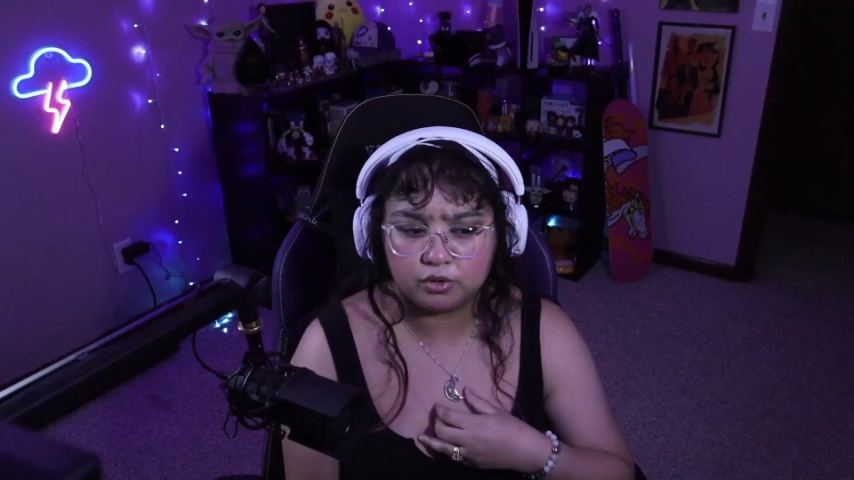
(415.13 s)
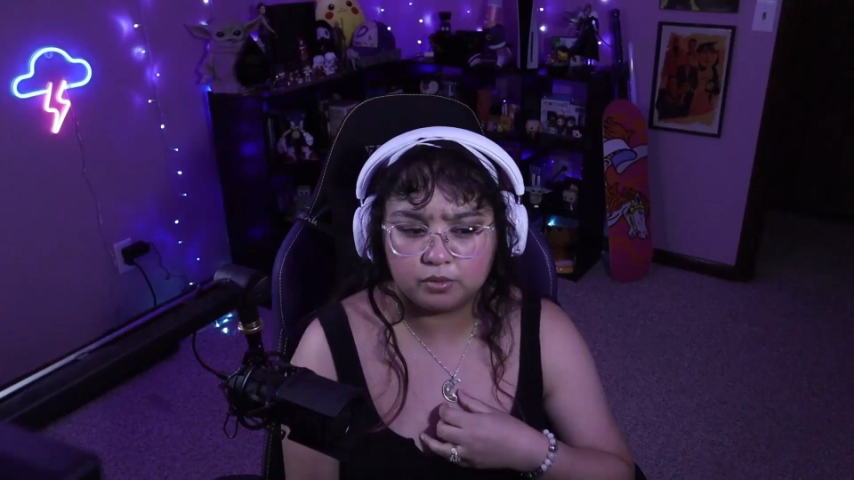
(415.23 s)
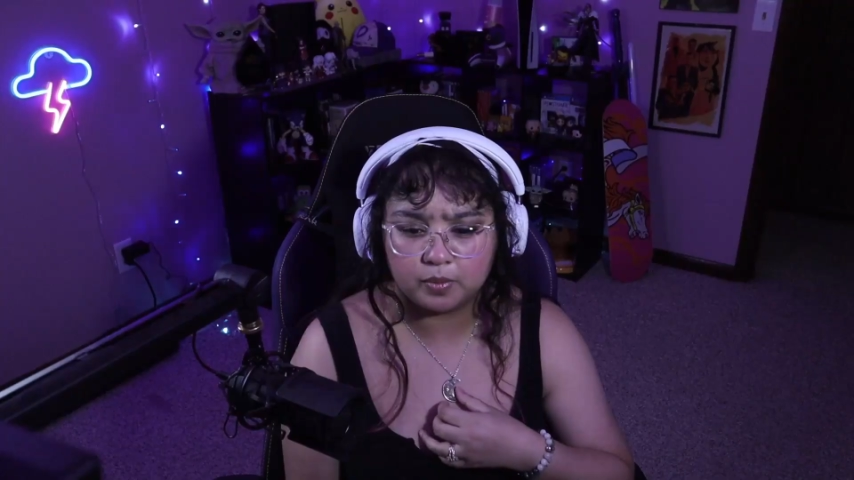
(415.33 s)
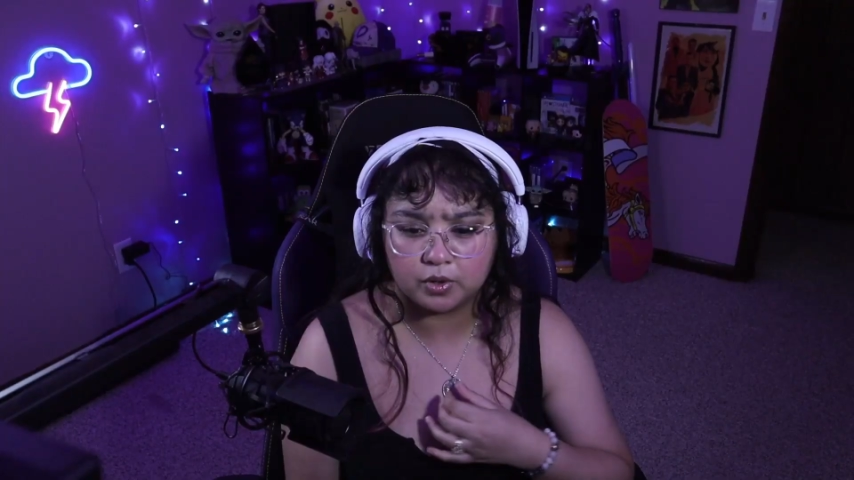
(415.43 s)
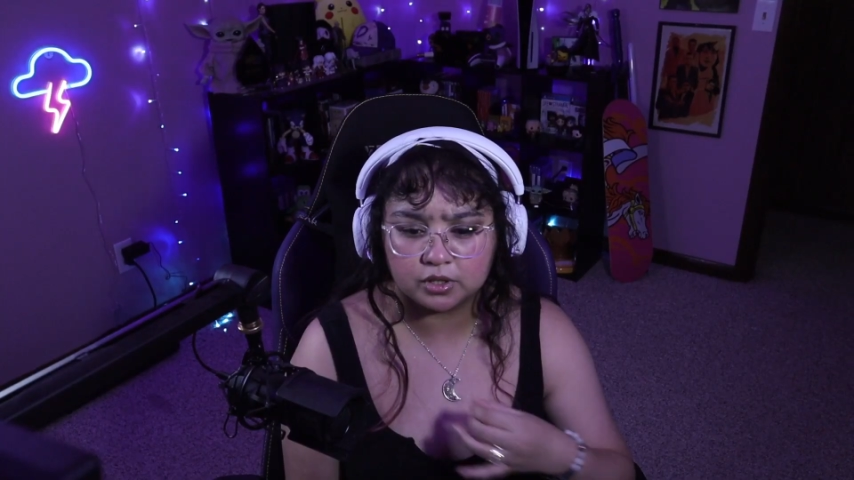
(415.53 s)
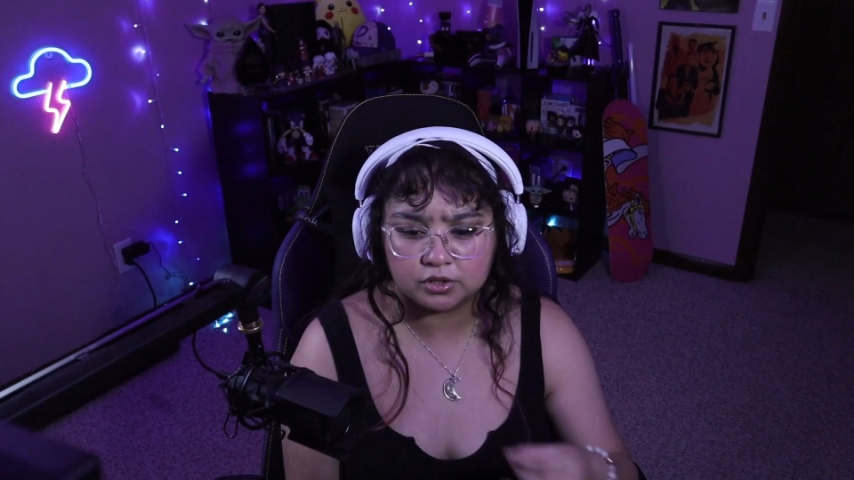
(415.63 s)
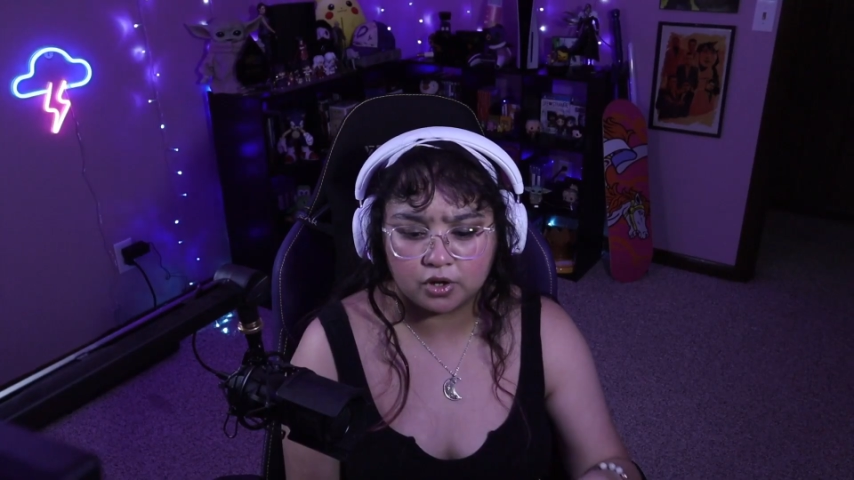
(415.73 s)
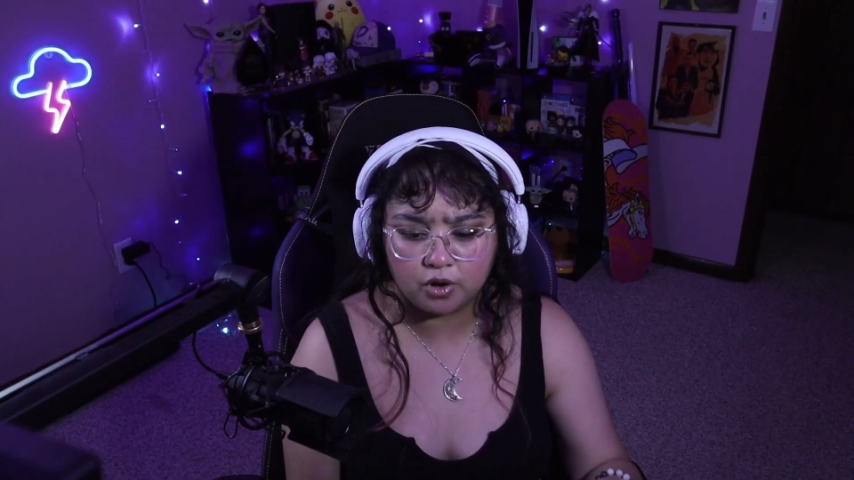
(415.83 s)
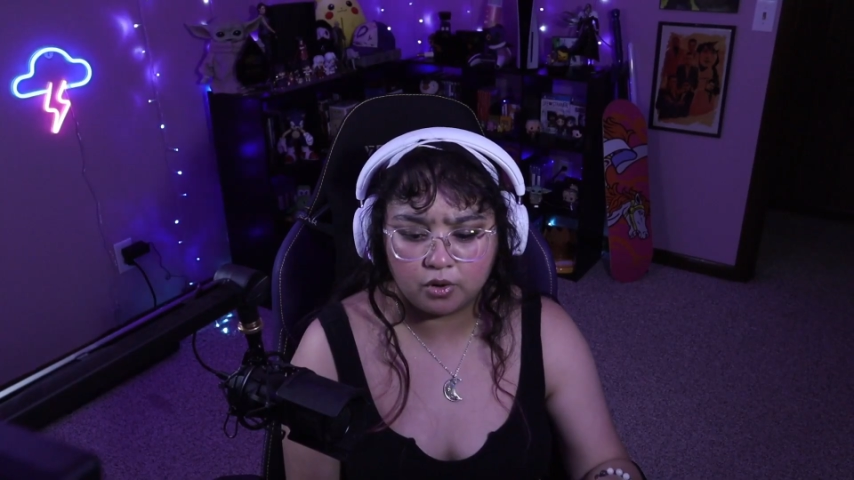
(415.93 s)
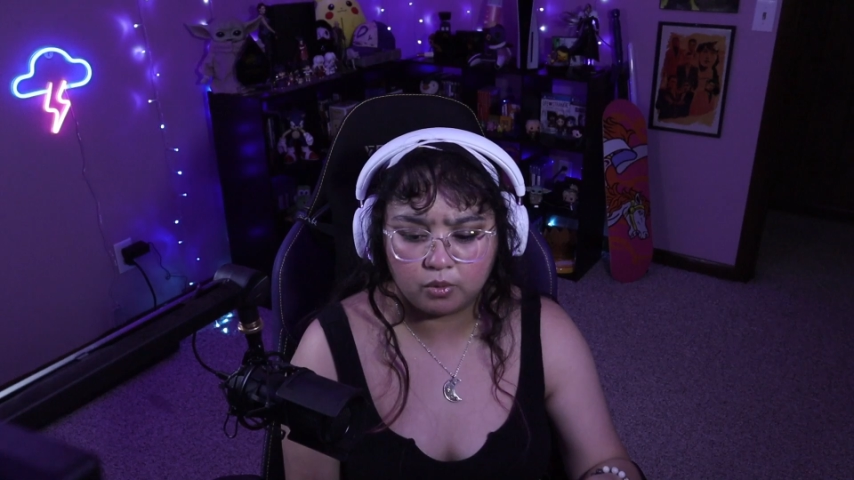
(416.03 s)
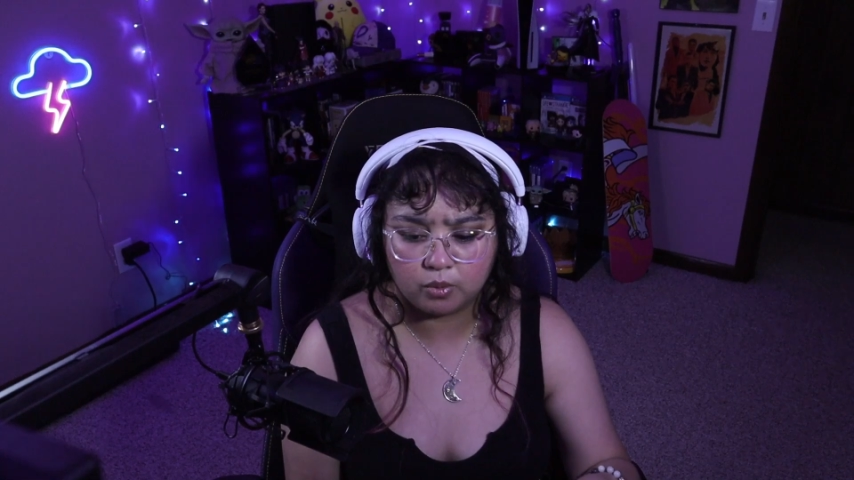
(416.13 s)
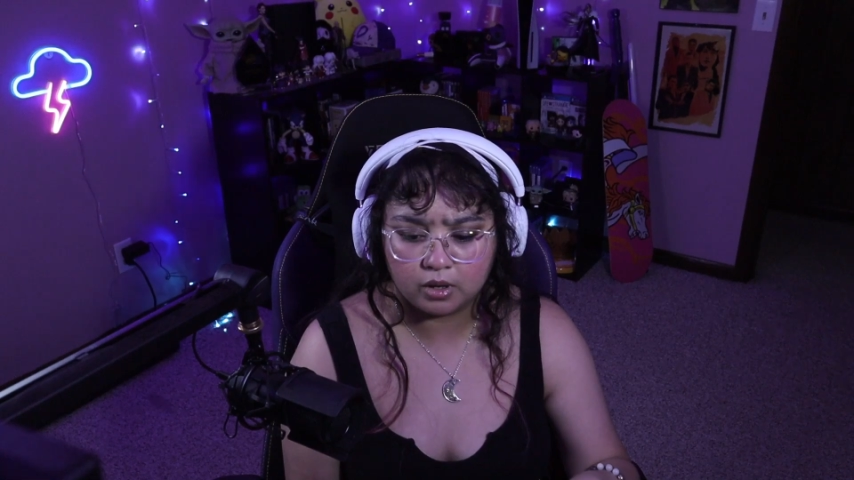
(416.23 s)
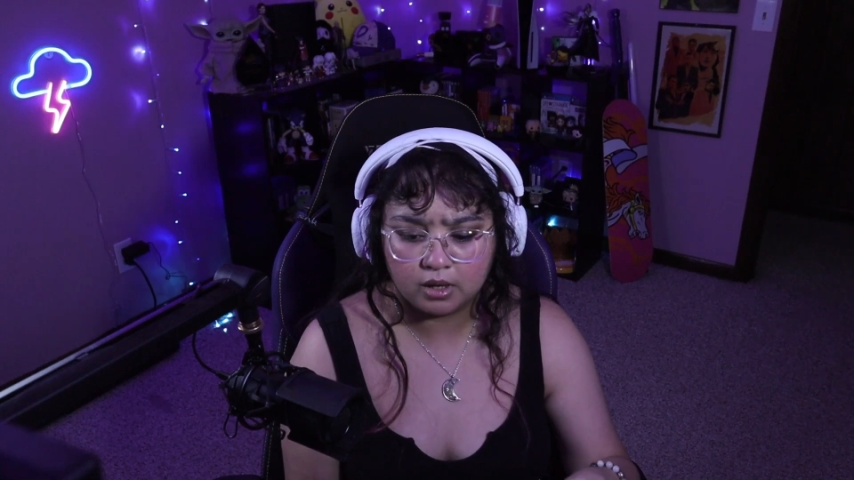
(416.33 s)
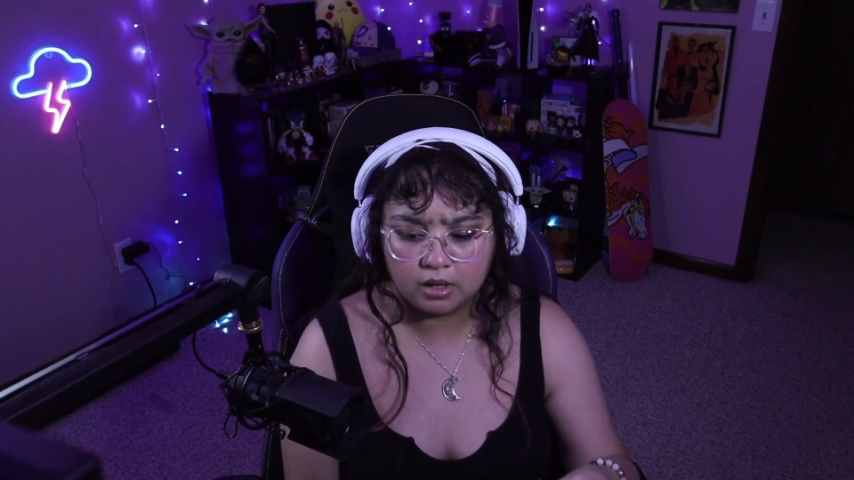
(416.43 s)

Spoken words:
Umberto!